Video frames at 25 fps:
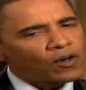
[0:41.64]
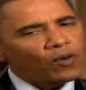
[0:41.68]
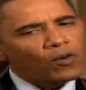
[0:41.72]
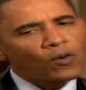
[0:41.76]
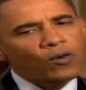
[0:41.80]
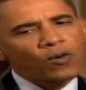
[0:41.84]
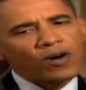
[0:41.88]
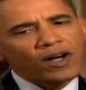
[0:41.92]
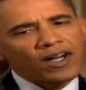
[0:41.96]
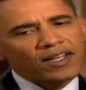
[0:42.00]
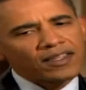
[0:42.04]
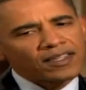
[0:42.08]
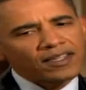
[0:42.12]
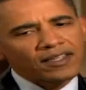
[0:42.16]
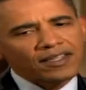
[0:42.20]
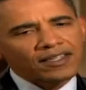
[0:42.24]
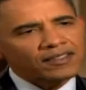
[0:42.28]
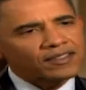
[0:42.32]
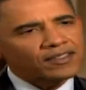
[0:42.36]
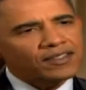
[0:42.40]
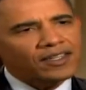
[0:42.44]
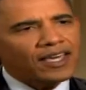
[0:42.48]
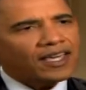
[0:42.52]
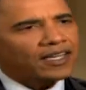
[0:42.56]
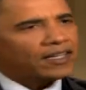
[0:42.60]
Oh, I think
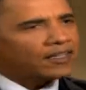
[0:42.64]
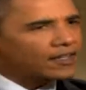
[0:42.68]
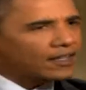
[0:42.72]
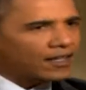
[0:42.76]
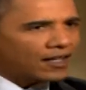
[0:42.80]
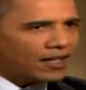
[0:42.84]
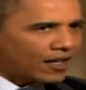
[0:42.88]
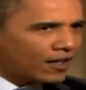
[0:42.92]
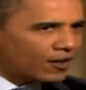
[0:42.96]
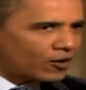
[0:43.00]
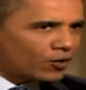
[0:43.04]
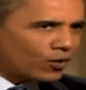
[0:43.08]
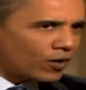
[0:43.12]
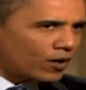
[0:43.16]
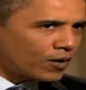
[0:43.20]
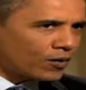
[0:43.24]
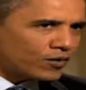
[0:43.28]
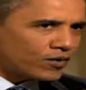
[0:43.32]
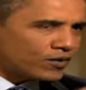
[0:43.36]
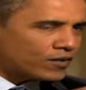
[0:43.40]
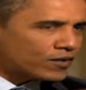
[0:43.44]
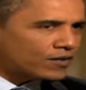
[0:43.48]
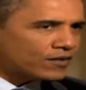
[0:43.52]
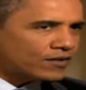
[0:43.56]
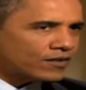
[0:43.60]
as a candidate I knew it
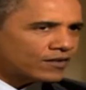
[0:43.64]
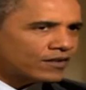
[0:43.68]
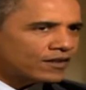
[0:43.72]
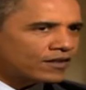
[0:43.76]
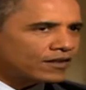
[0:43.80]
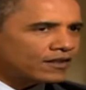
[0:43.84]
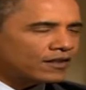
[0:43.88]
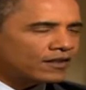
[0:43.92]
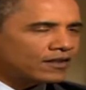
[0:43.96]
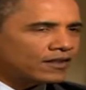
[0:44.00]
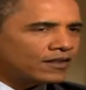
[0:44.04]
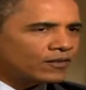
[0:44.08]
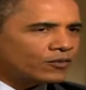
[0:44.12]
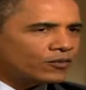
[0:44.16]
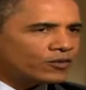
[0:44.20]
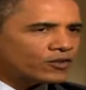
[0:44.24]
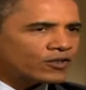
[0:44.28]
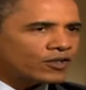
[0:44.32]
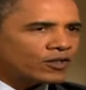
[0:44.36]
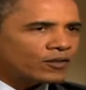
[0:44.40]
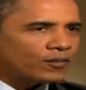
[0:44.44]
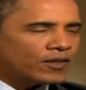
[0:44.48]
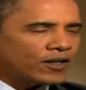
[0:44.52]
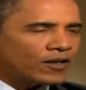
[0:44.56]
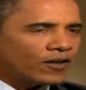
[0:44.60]
was
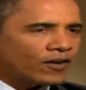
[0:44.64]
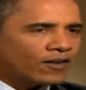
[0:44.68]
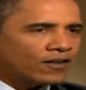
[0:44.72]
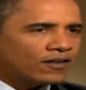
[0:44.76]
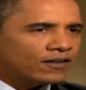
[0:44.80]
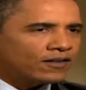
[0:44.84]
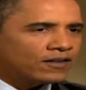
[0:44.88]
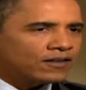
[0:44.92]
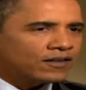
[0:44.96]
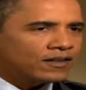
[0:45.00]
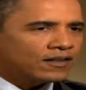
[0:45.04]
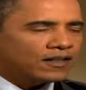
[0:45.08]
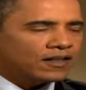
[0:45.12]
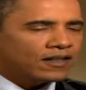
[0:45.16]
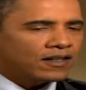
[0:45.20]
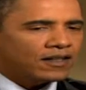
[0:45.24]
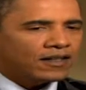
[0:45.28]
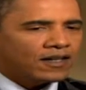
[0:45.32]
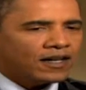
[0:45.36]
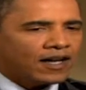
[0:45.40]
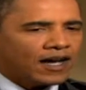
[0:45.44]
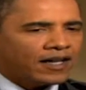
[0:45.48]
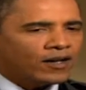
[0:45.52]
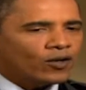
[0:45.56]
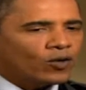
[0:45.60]
going to be hard.
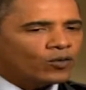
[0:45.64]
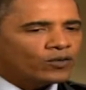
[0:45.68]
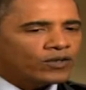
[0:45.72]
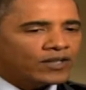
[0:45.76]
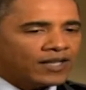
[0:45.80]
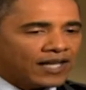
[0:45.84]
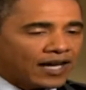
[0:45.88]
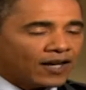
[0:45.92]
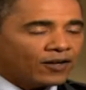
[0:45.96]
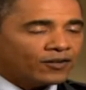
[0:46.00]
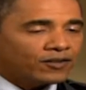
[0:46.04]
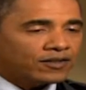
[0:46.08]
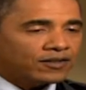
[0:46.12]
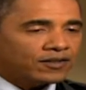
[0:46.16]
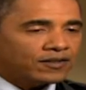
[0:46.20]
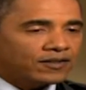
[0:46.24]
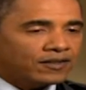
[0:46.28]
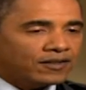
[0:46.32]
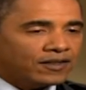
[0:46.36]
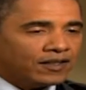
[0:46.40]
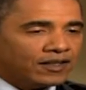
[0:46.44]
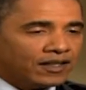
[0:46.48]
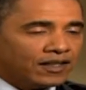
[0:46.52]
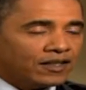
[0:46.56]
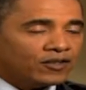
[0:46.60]
I don't doubt
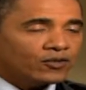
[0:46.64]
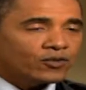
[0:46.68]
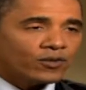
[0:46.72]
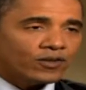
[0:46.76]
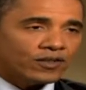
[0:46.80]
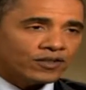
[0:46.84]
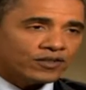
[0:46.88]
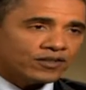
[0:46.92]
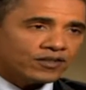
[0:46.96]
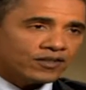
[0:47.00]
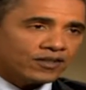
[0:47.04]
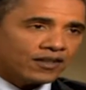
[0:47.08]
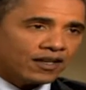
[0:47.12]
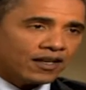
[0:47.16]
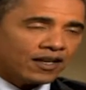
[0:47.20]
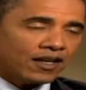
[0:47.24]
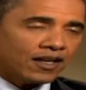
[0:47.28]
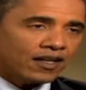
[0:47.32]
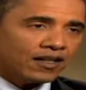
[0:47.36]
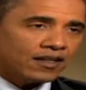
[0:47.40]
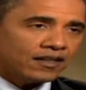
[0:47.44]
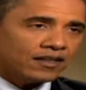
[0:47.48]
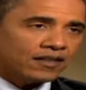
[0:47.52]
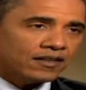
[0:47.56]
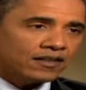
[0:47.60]
the interest
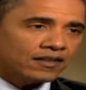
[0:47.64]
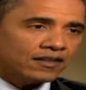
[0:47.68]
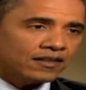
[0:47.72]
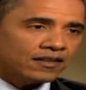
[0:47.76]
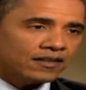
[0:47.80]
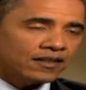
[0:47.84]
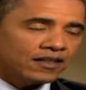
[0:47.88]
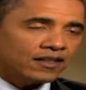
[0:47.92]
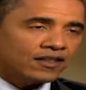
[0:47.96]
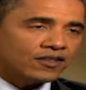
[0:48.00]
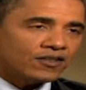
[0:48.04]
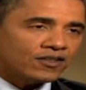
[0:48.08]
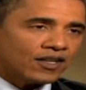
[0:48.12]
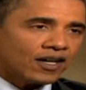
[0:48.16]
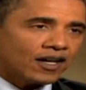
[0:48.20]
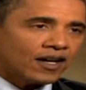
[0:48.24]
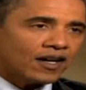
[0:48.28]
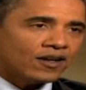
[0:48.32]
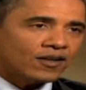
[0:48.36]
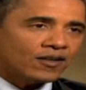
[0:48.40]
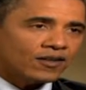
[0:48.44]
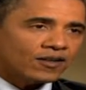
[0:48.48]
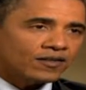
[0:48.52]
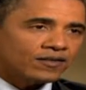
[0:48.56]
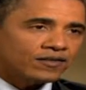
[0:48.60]
and the
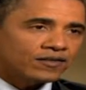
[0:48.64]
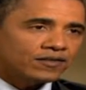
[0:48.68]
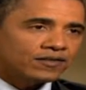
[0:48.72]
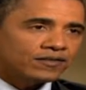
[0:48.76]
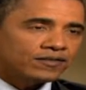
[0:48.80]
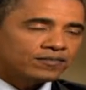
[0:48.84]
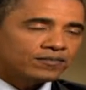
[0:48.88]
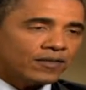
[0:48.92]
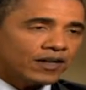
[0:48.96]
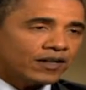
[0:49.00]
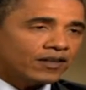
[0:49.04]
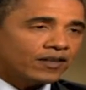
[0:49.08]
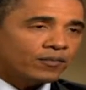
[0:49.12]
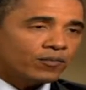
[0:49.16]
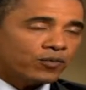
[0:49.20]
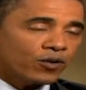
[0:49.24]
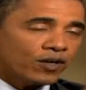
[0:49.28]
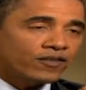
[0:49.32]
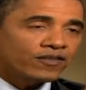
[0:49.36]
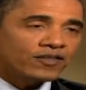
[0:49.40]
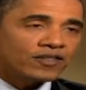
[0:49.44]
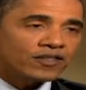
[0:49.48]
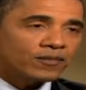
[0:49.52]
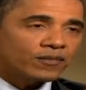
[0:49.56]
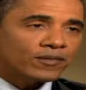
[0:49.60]
desire of the
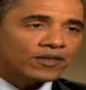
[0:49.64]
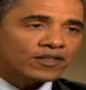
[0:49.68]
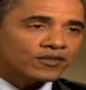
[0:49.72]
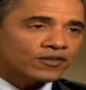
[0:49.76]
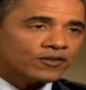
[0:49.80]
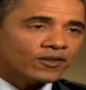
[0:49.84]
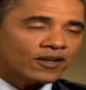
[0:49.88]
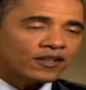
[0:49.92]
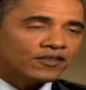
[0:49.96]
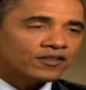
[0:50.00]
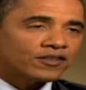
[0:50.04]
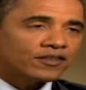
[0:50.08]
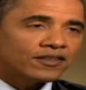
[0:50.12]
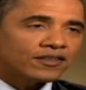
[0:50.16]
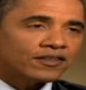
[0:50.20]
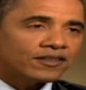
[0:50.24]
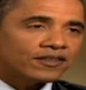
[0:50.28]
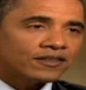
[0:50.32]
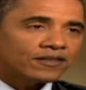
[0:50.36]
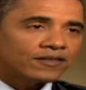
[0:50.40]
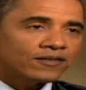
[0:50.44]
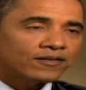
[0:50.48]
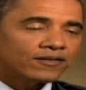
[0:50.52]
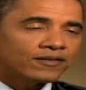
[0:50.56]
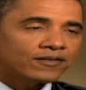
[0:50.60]
previous administration to
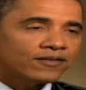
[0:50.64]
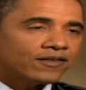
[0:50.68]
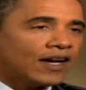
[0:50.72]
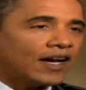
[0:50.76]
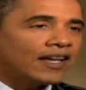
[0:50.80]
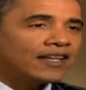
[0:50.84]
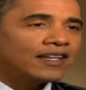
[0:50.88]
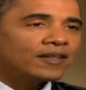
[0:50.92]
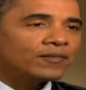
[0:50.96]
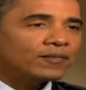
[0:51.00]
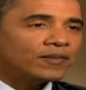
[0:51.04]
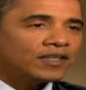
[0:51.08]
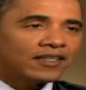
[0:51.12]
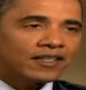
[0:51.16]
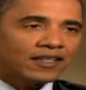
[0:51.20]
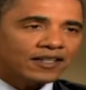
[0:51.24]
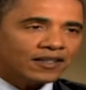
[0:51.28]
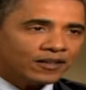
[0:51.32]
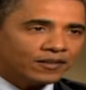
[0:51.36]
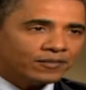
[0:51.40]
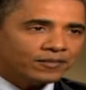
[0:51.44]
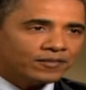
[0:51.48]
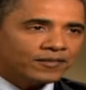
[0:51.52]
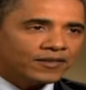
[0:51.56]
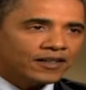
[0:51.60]
find him and
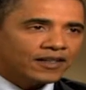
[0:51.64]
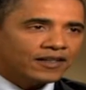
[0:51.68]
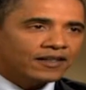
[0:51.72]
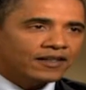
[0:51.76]
kill him.